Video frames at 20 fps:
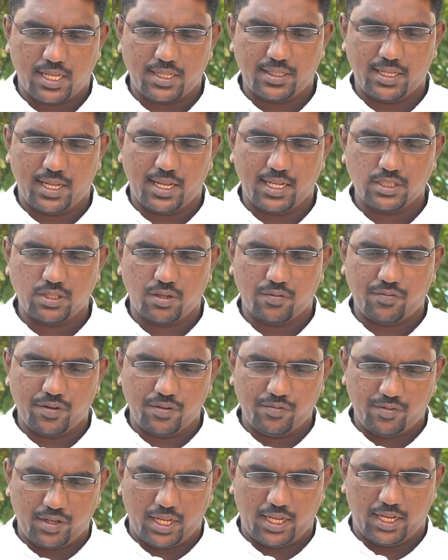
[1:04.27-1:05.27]
at the age of
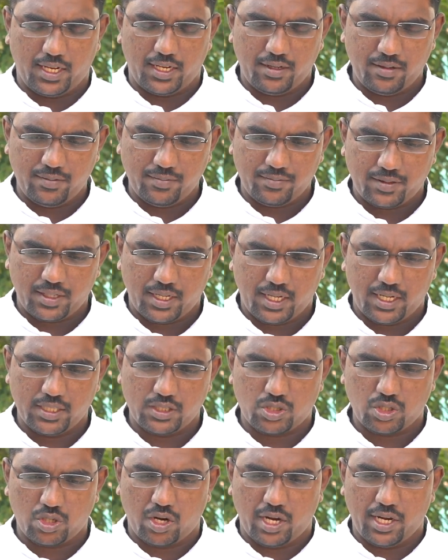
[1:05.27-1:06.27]
15, he
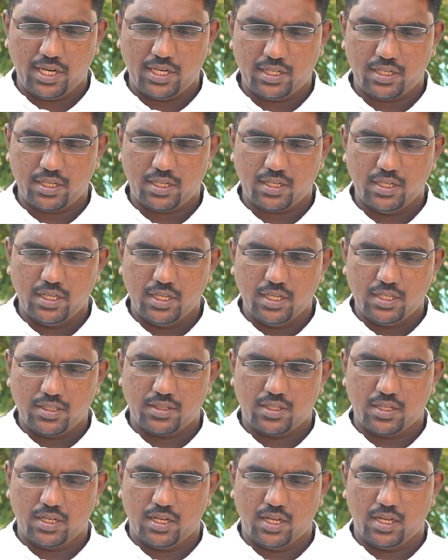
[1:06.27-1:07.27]
joined
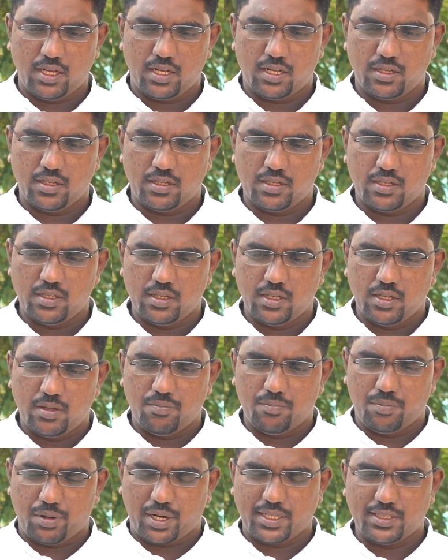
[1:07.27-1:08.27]
the
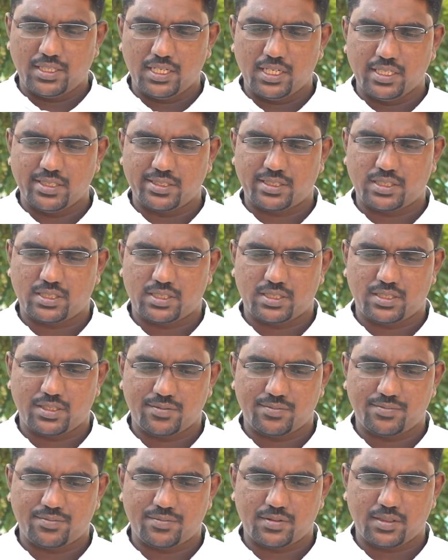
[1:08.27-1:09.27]
brothers,
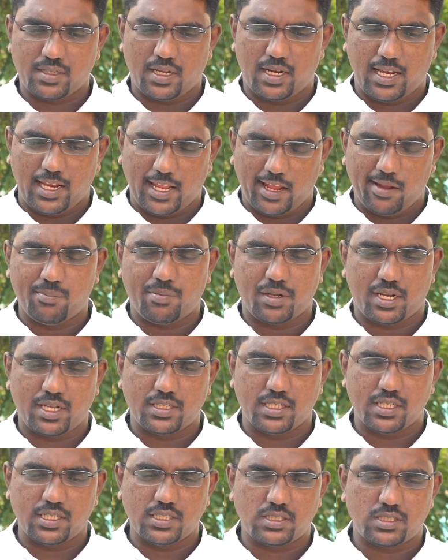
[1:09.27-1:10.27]
lay
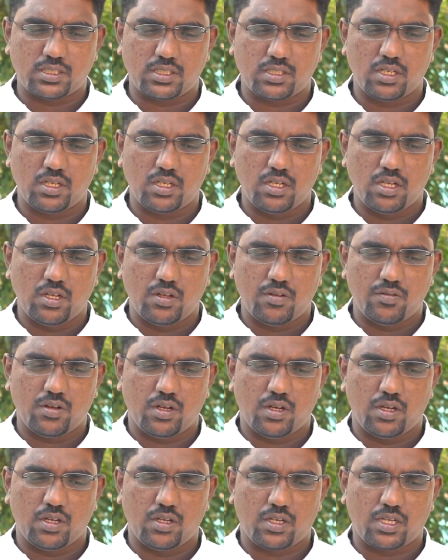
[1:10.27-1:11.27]
brothers,
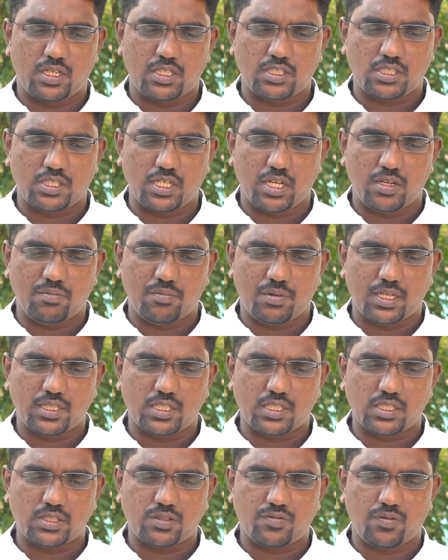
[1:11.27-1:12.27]
for Christian
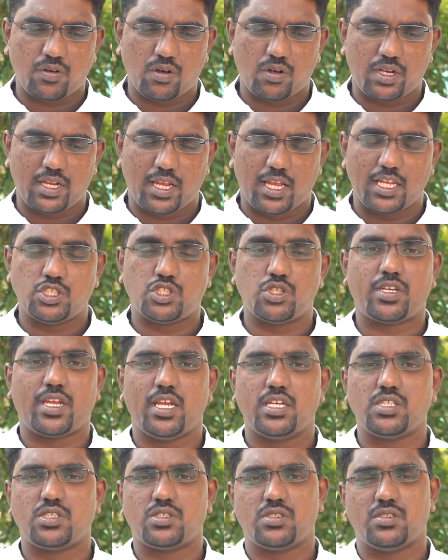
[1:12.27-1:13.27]
brothers for
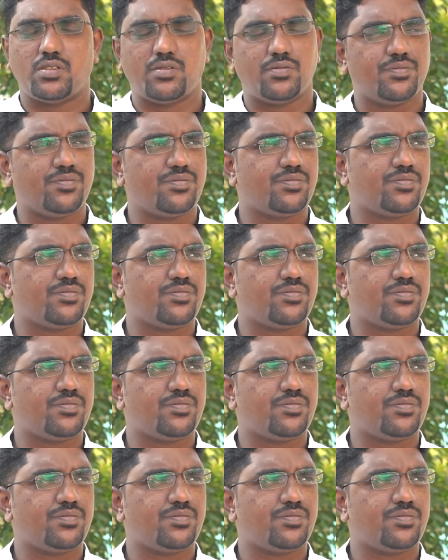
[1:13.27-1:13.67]
education.